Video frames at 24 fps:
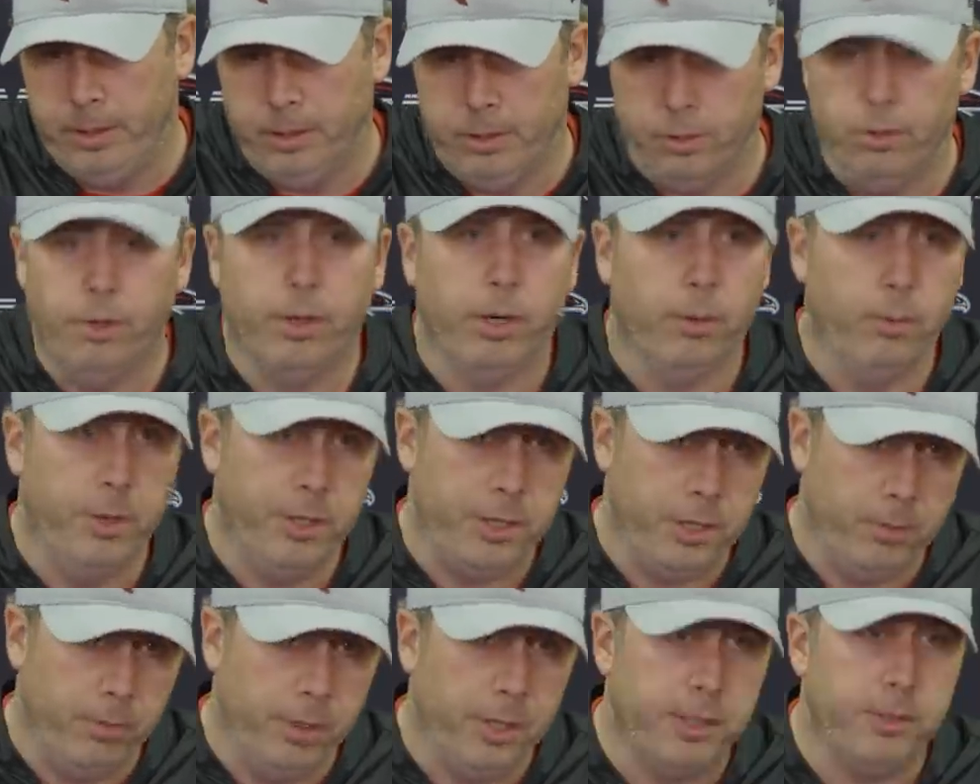You look at
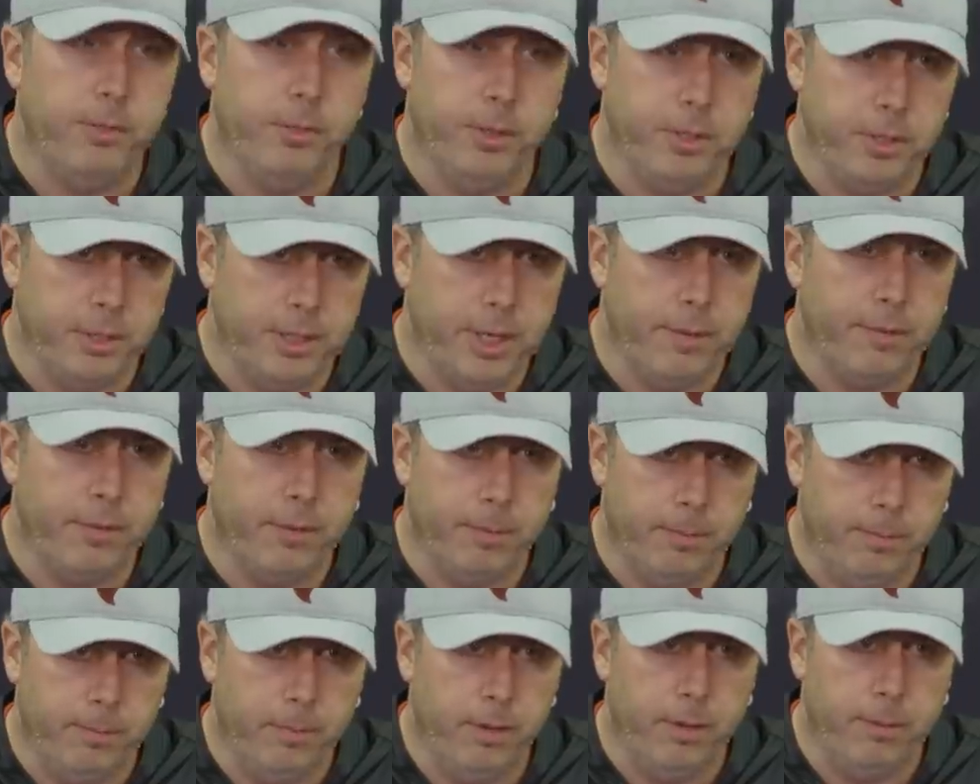Richie. Richie's having
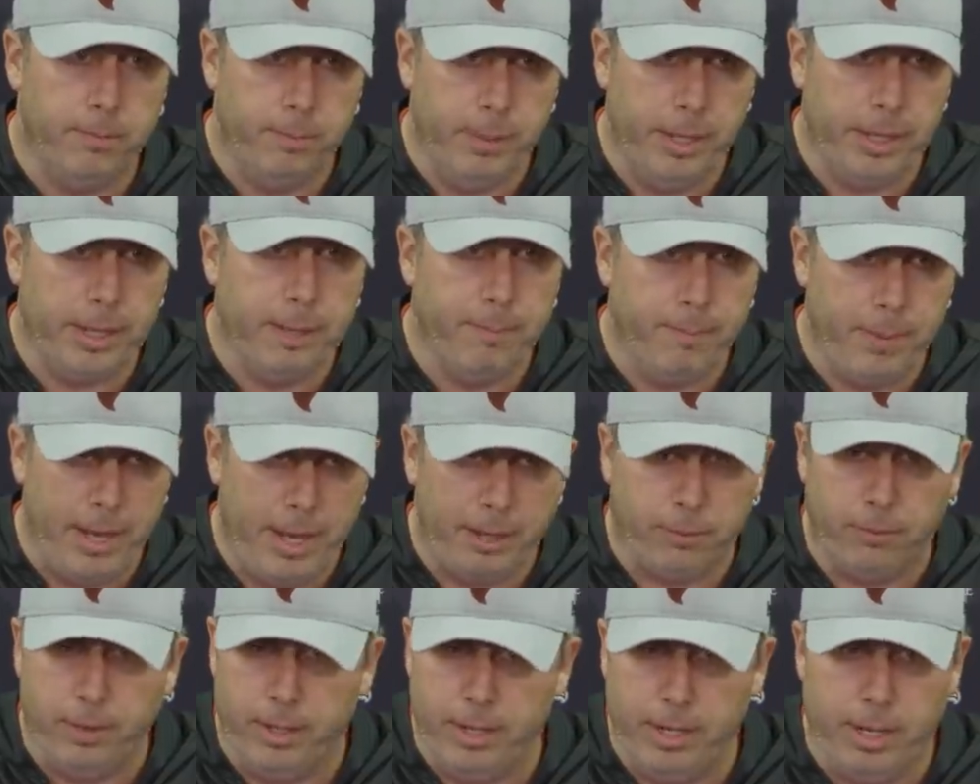a, a big
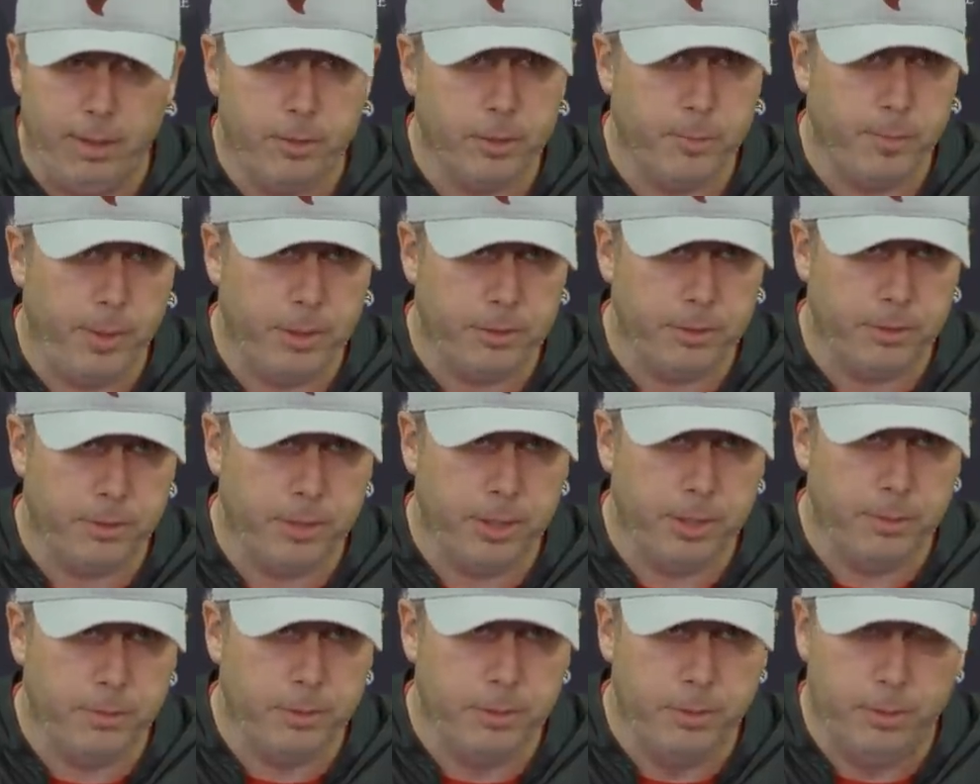impact right now on special
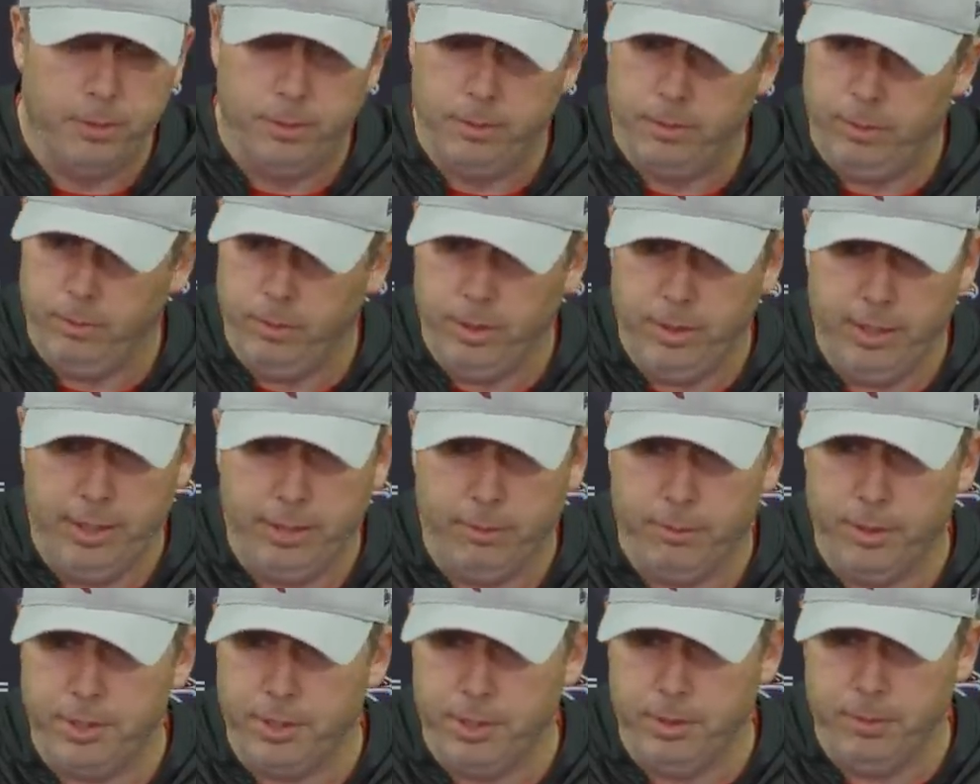teams. We
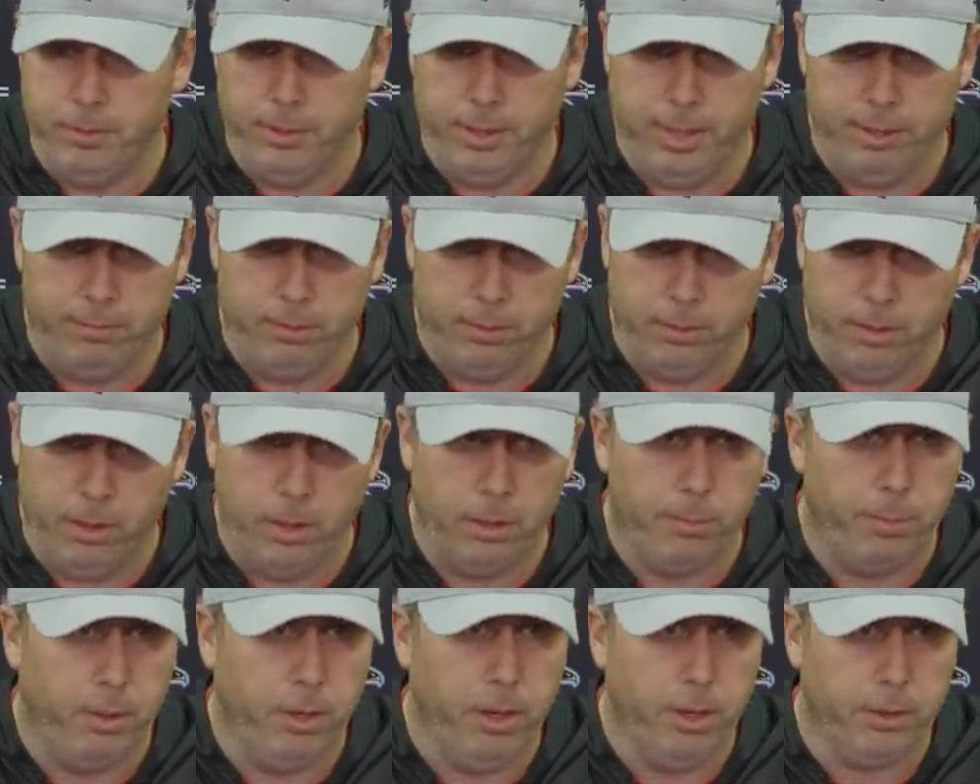think Richie will have a
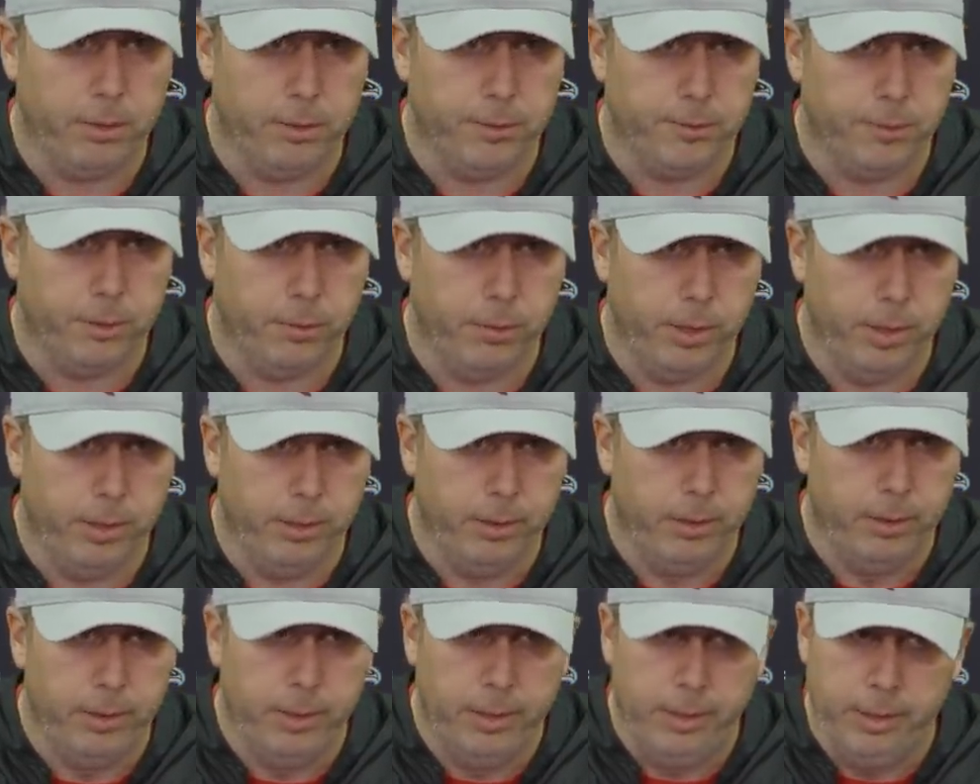long, productive
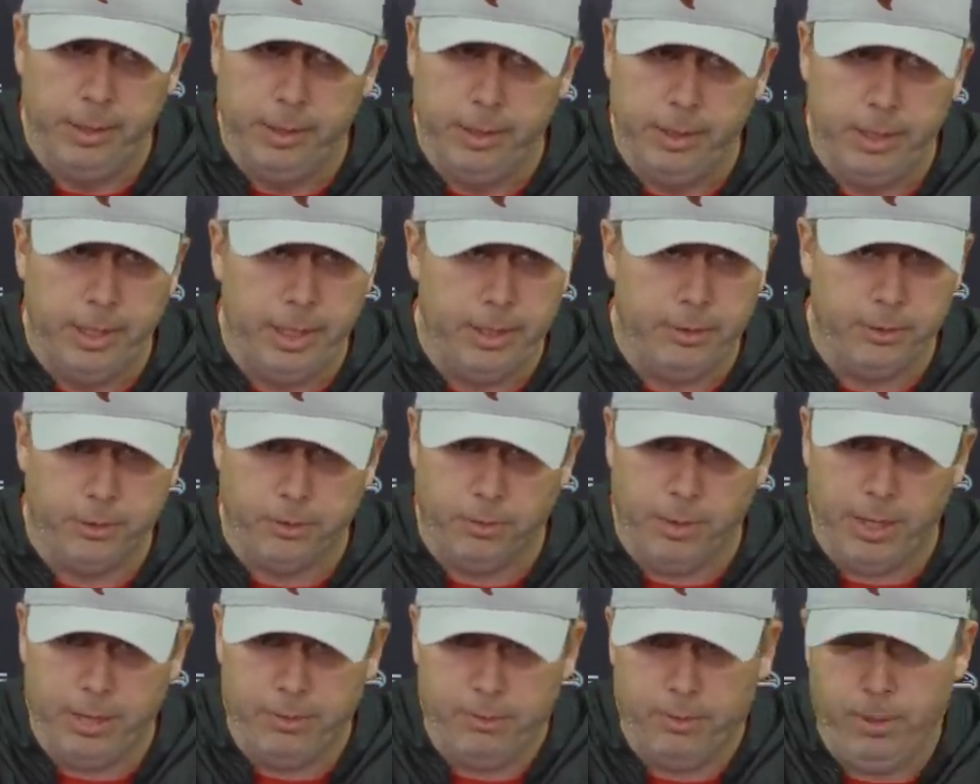career, and there's a
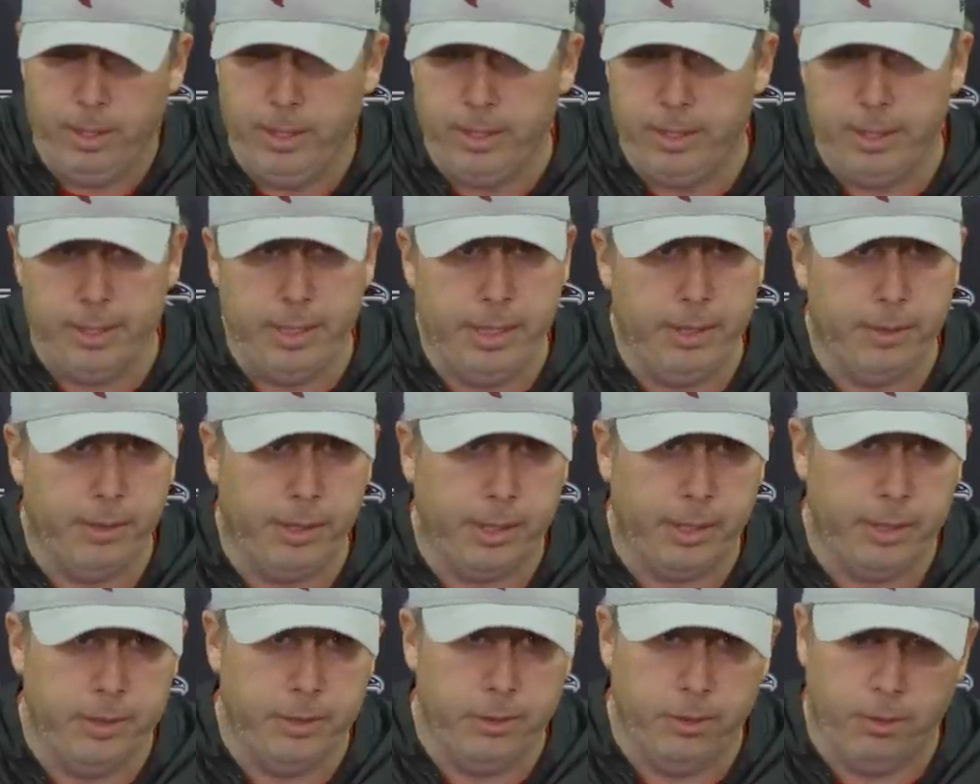right way. And
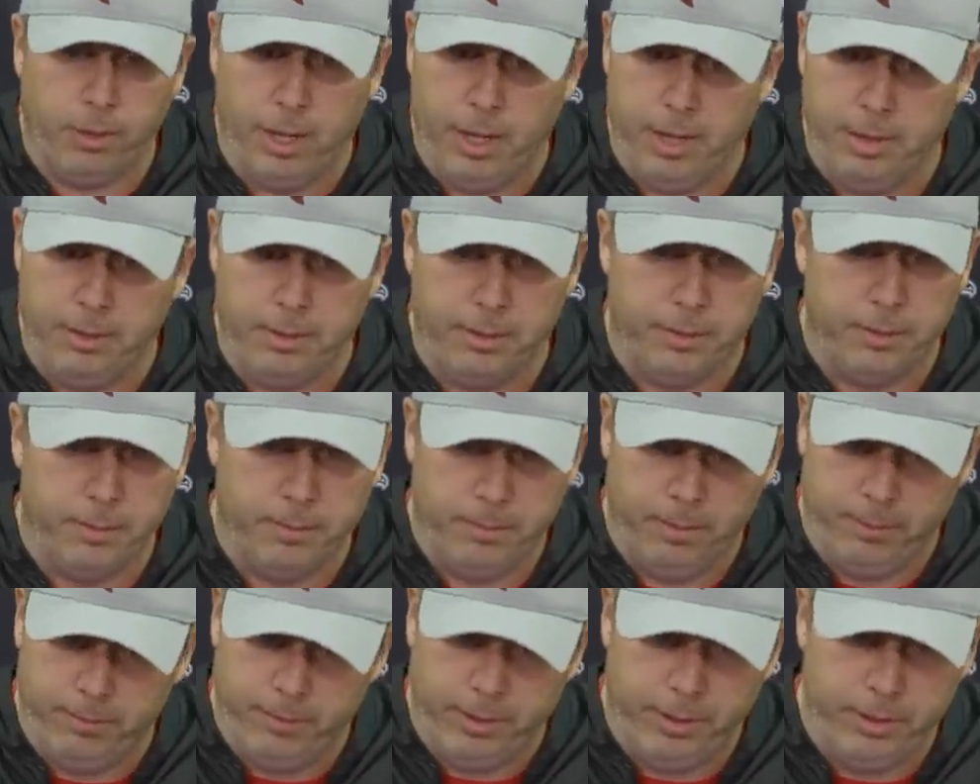Eric and Duron are,
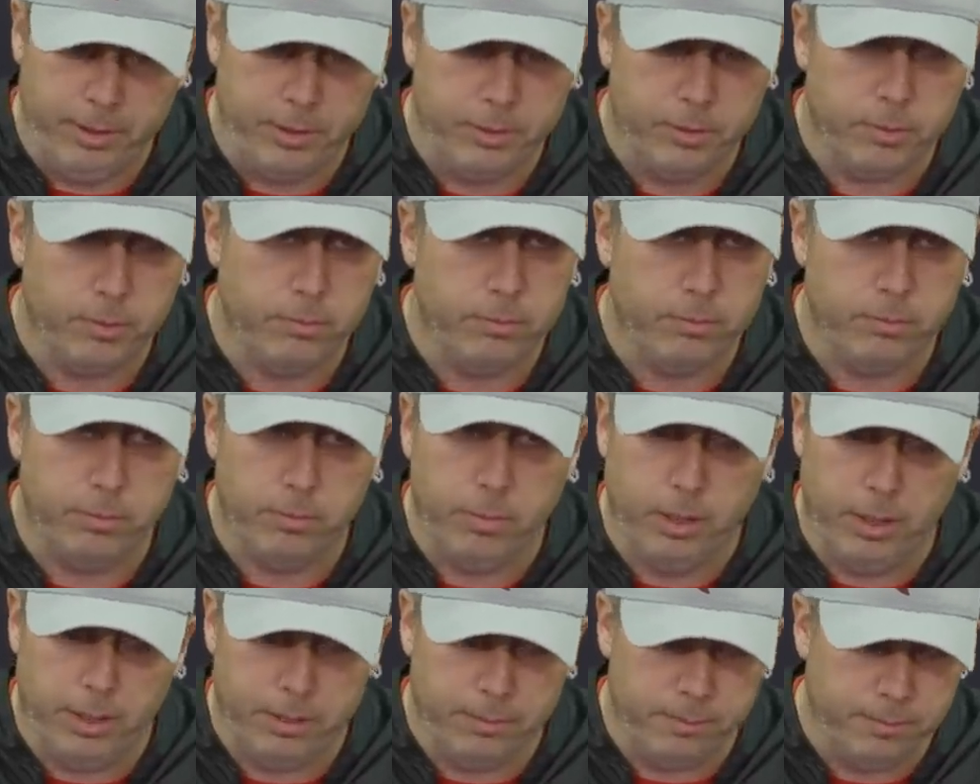are very
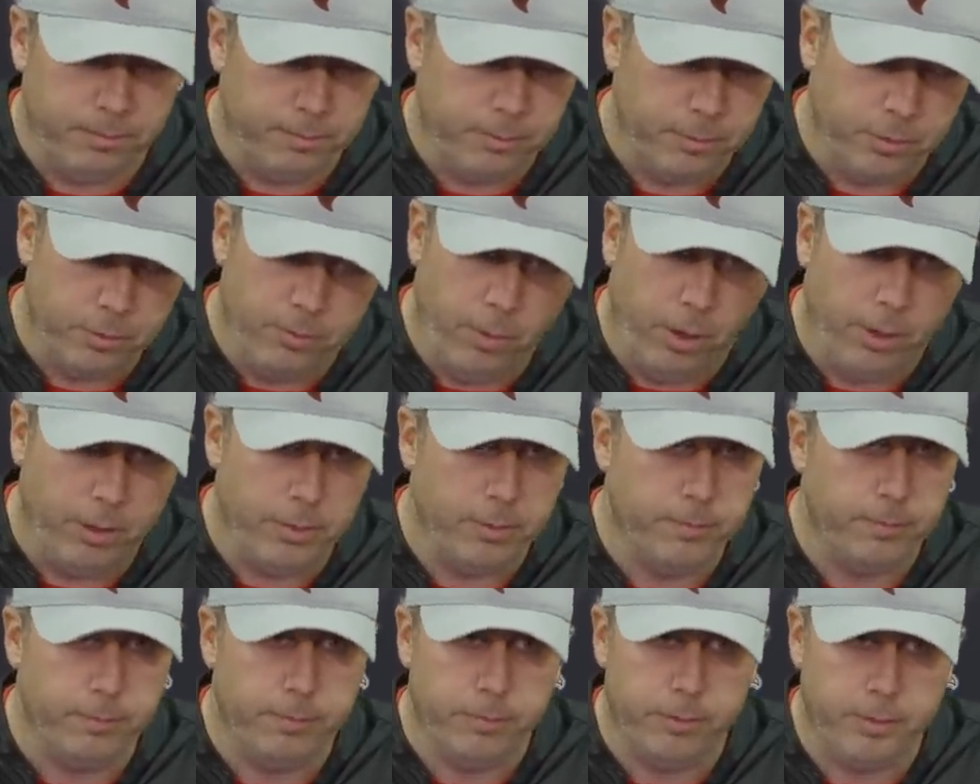uh,
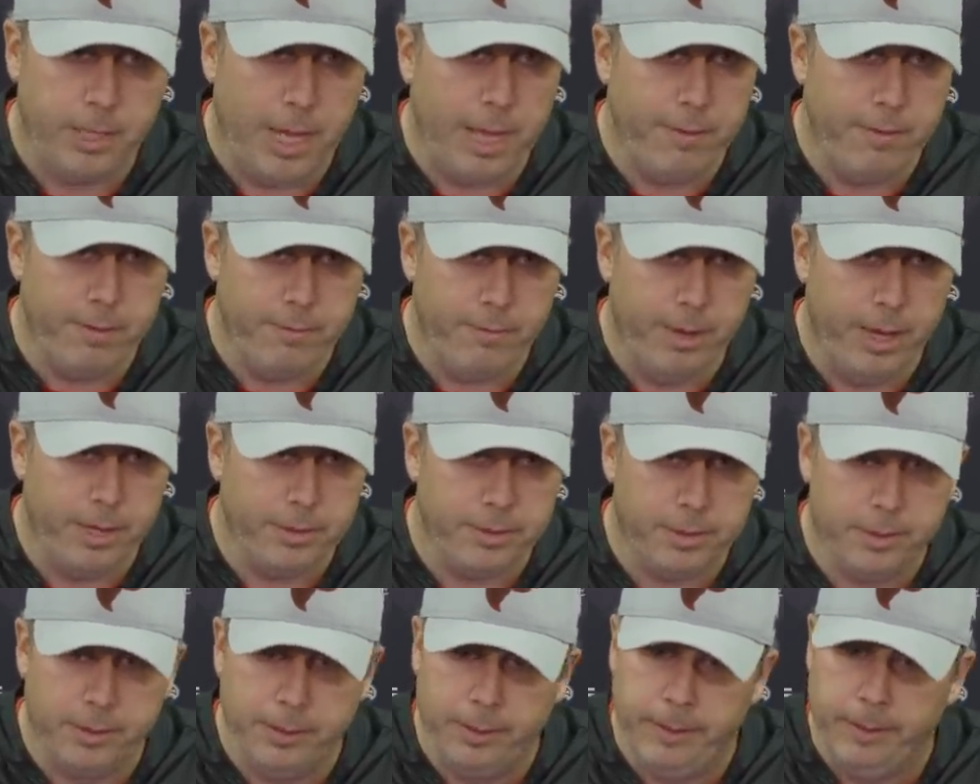smart, savvy
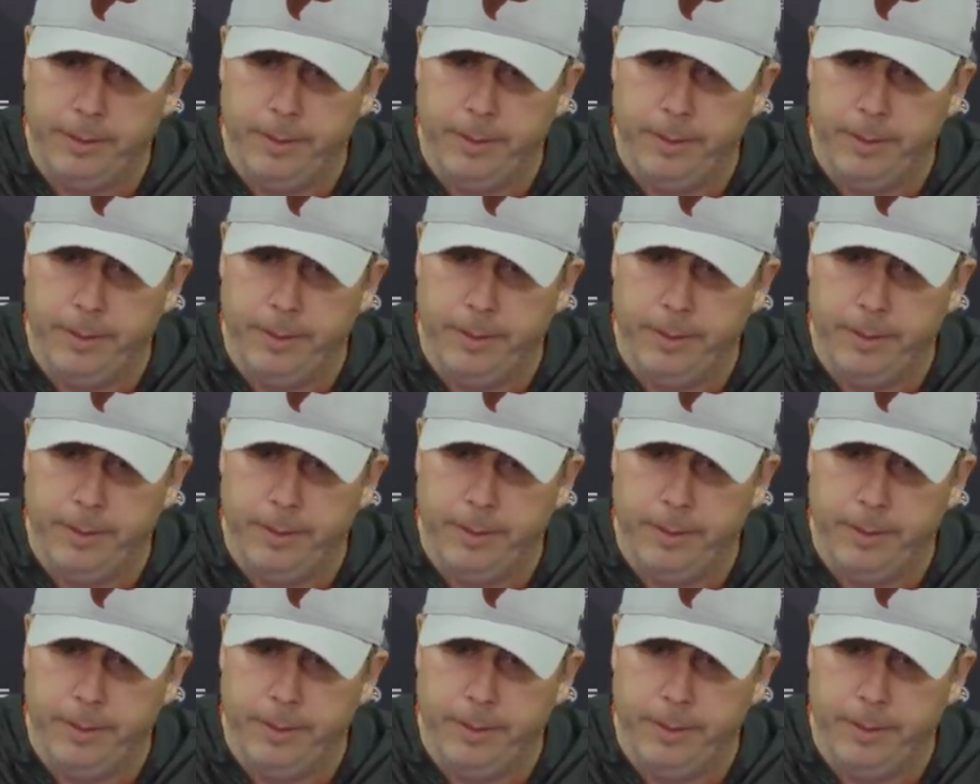vets.